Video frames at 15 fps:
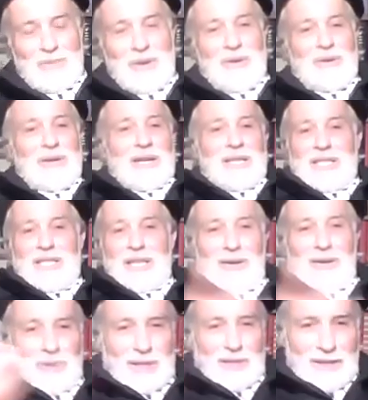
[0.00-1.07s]
let's say I
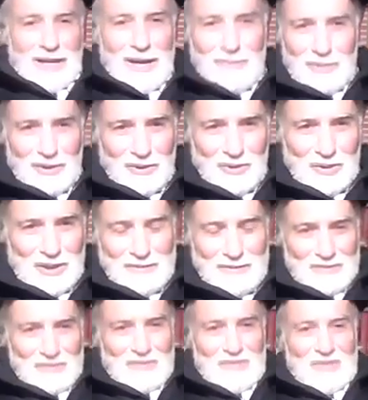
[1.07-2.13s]
was an apple tree,
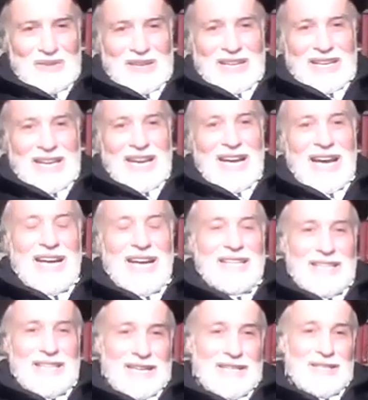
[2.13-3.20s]
and
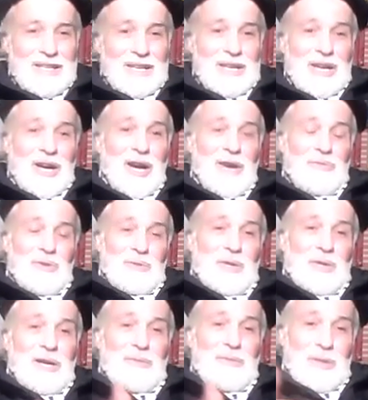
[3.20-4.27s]
then I would
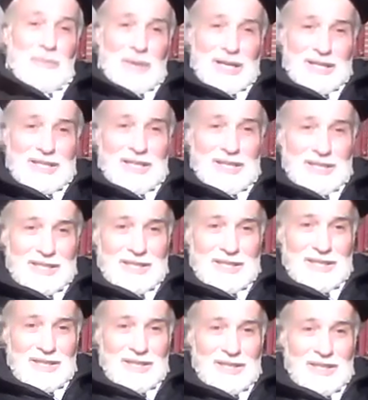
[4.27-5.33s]
become rebellious,
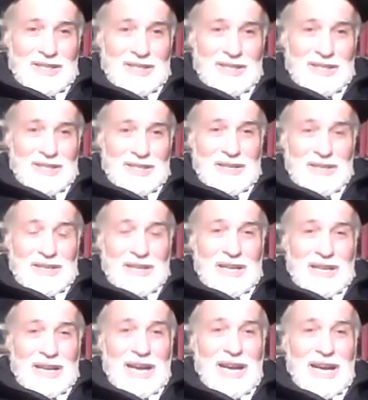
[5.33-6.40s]

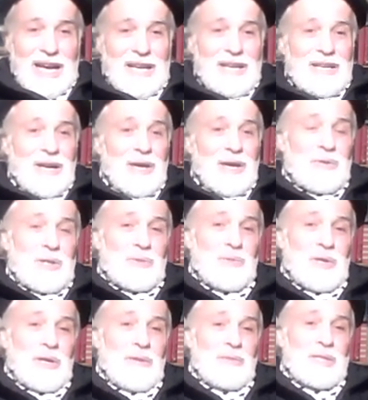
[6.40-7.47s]
and I was
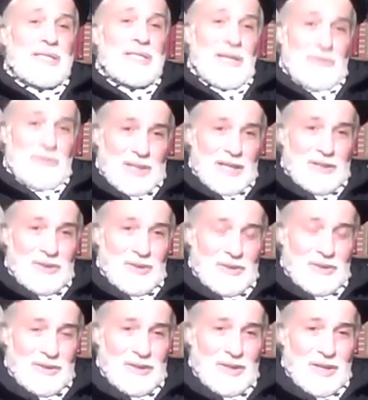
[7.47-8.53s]
becoming
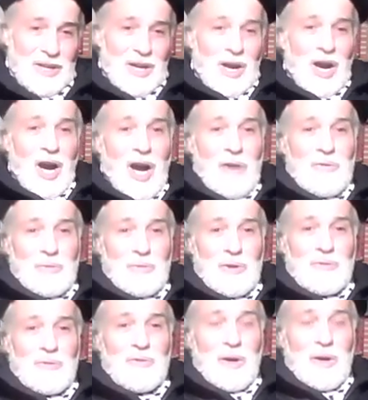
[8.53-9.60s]
self-centered, I would
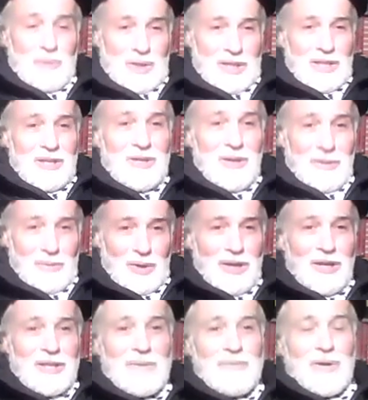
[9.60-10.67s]
put pharmaceutical
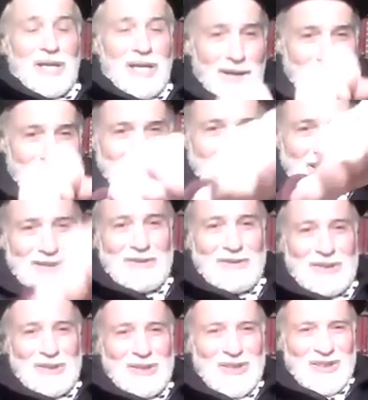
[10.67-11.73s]
product in my apple and give
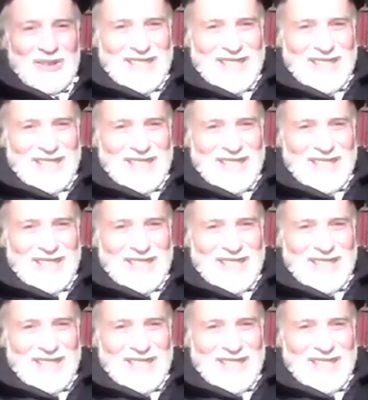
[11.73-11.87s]
it to you.